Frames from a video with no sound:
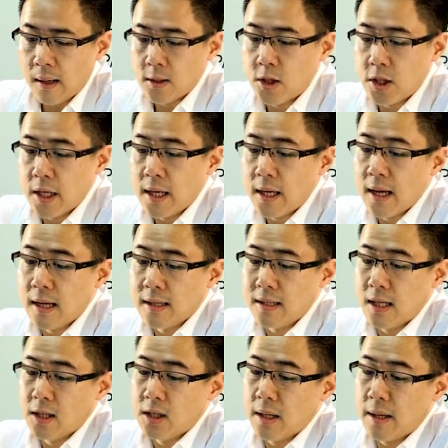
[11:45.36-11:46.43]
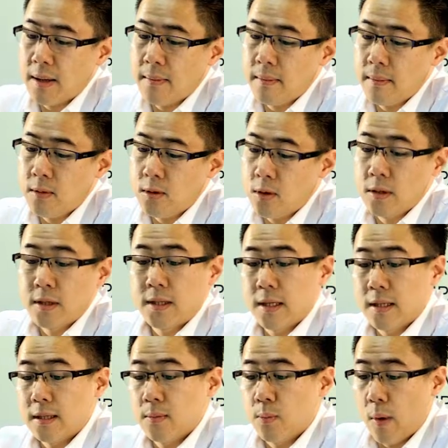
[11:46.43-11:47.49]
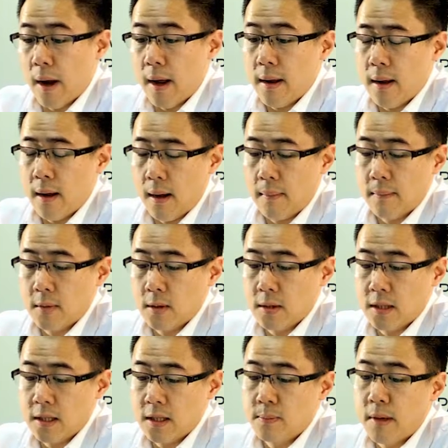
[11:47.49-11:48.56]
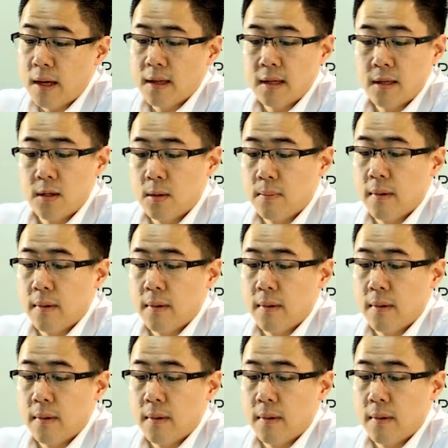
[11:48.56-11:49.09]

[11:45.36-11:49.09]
GE has actually used this method to